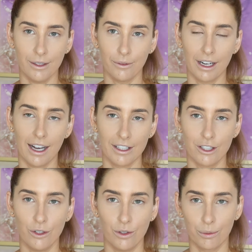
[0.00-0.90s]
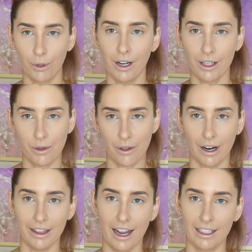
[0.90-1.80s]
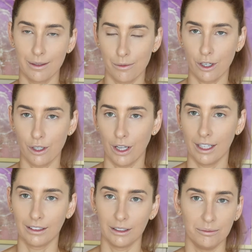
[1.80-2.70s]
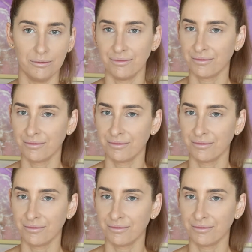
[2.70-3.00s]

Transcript: in regards to the products, whether I like them, don't like them,